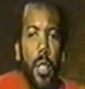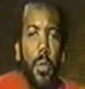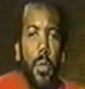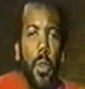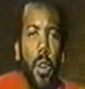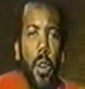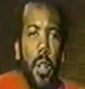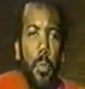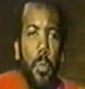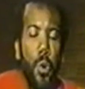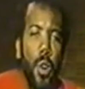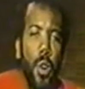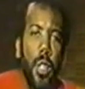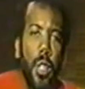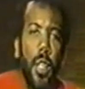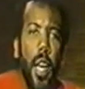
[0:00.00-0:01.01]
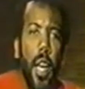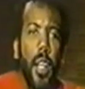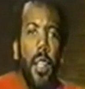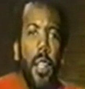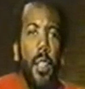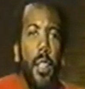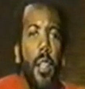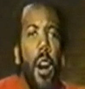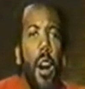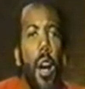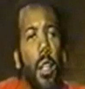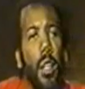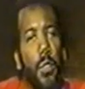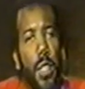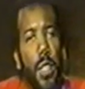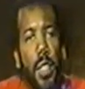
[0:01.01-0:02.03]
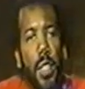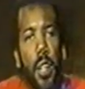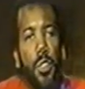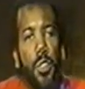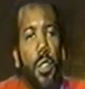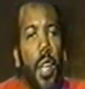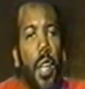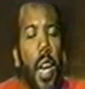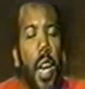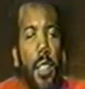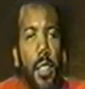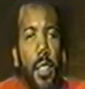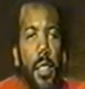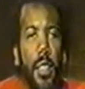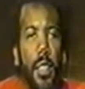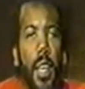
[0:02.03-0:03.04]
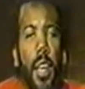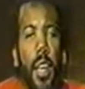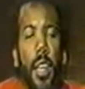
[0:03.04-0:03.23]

It's very important that in all of these exercises